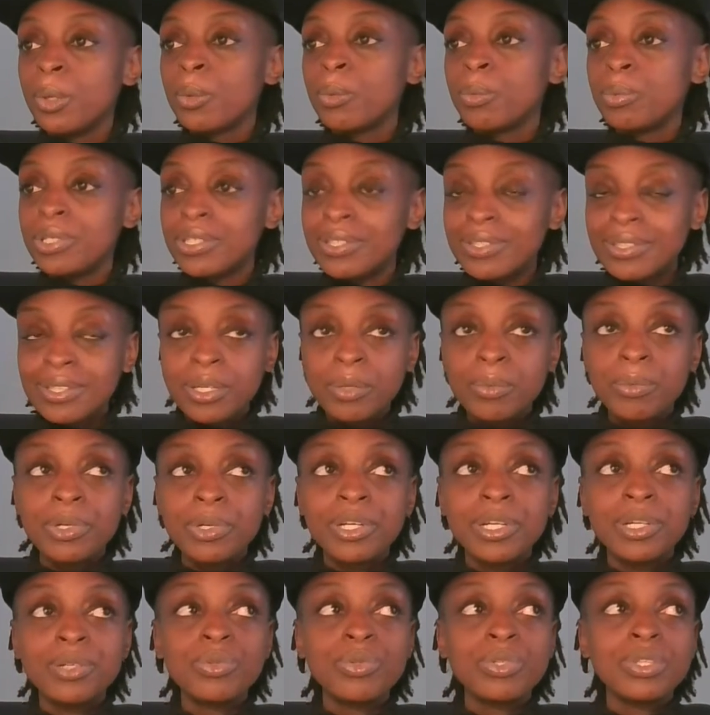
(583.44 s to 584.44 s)
We said
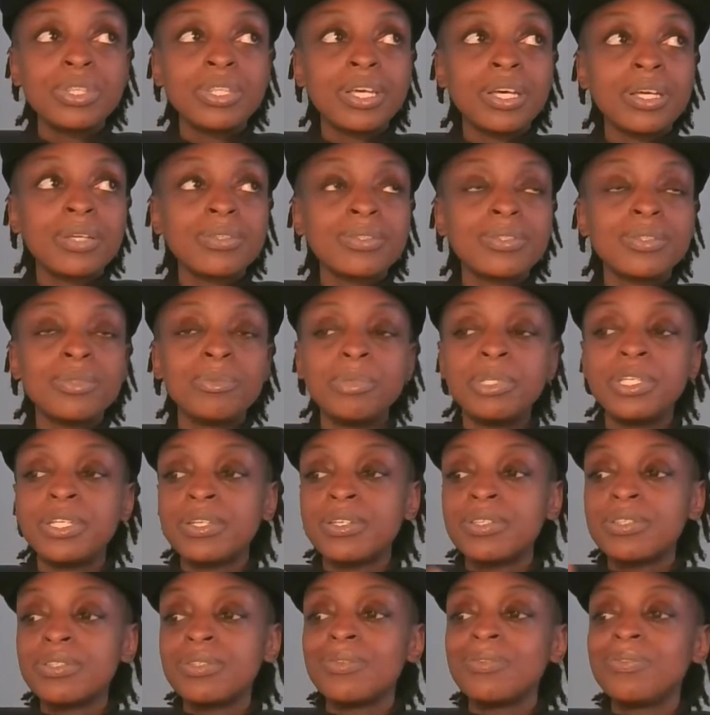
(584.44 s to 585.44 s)
100,000
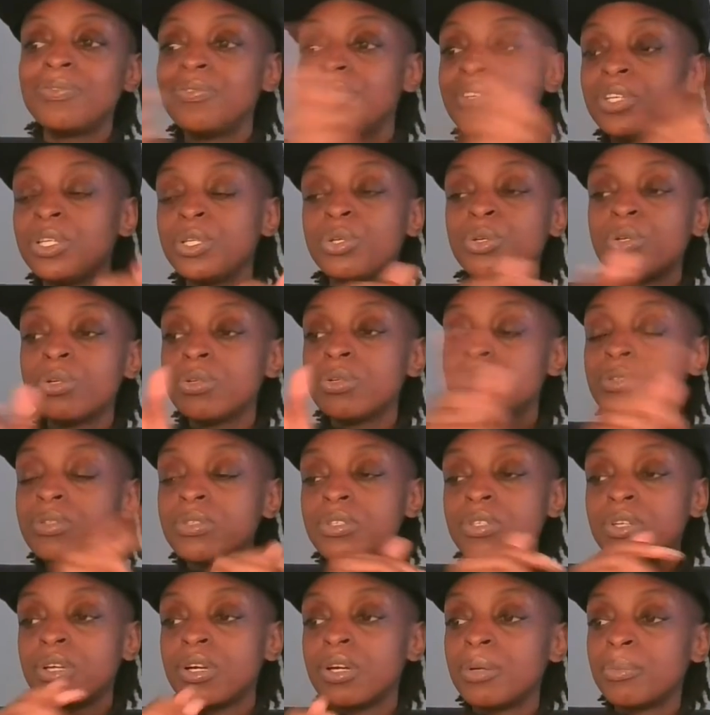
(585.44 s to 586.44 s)
because the
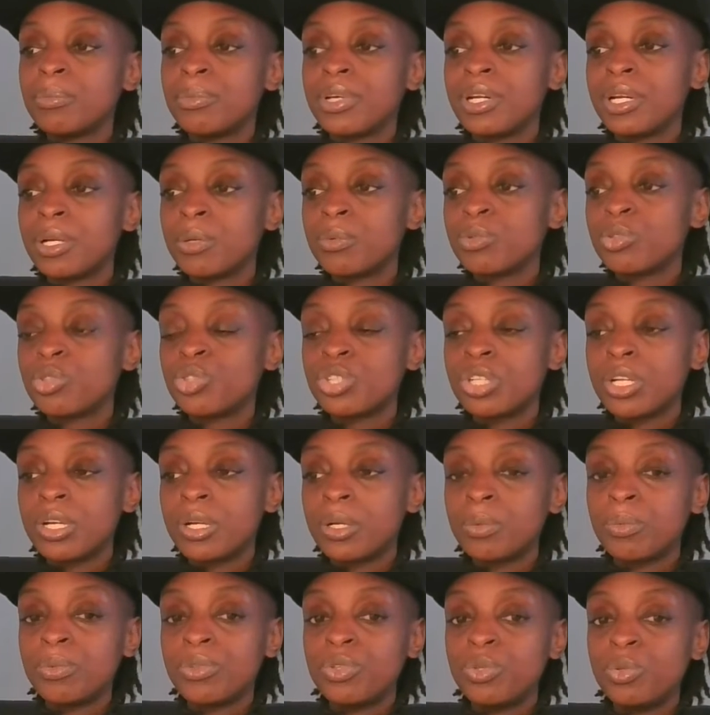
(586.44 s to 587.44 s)
figures that I was
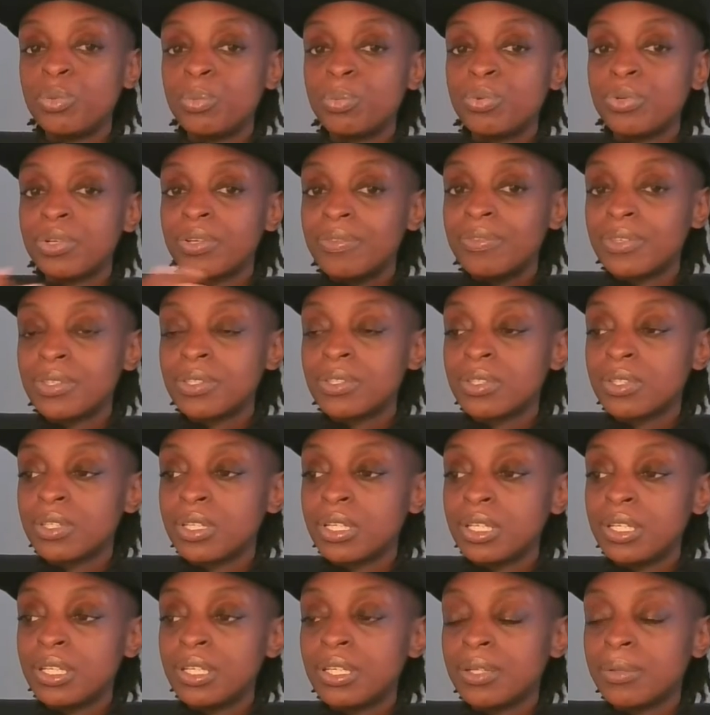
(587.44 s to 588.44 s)
sharing with you
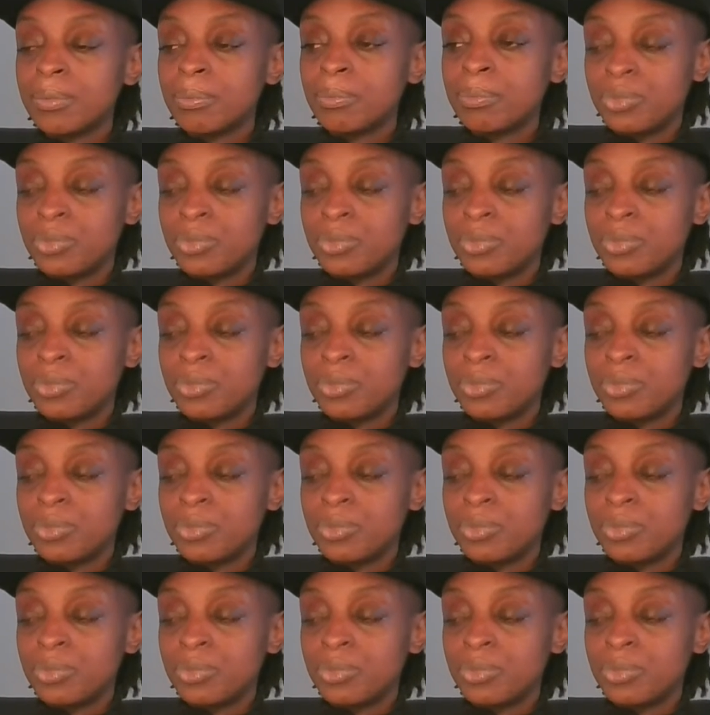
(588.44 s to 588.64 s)
previously,